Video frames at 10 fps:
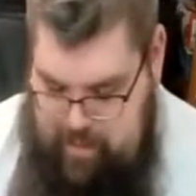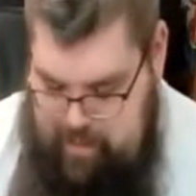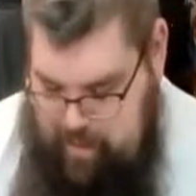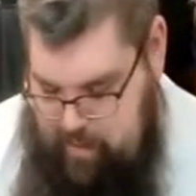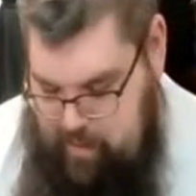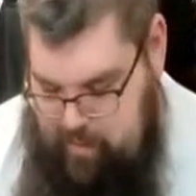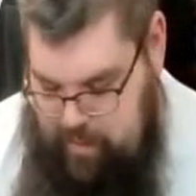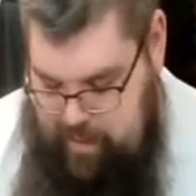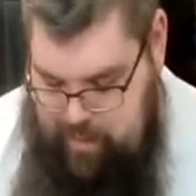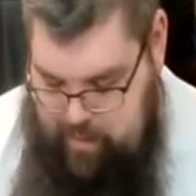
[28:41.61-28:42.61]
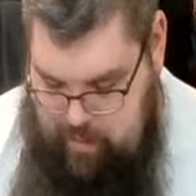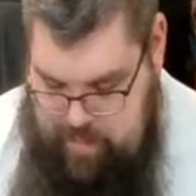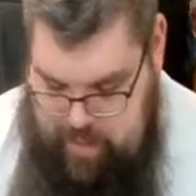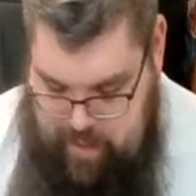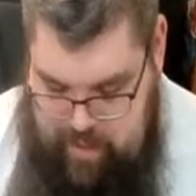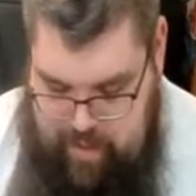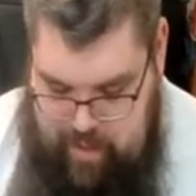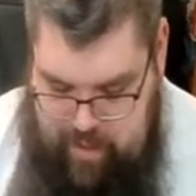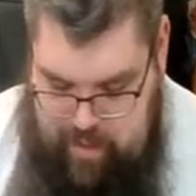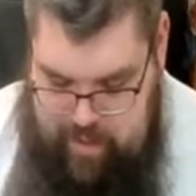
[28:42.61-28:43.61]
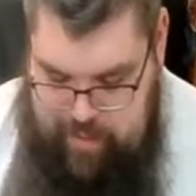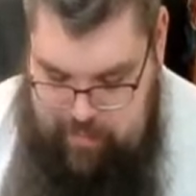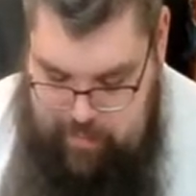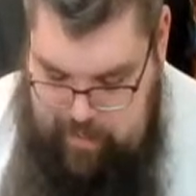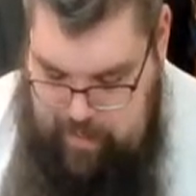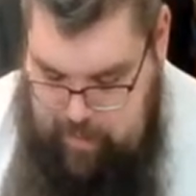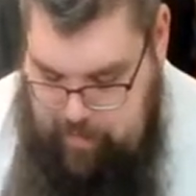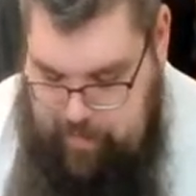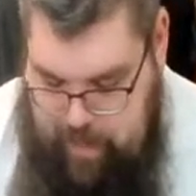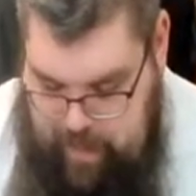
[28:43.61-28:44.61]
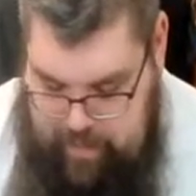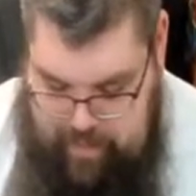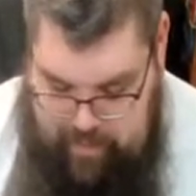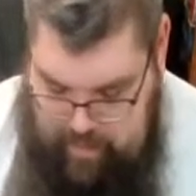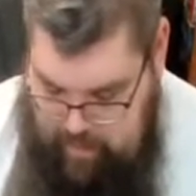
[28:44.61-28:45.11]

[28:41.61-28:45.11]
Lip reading: So they show up to ruin her fun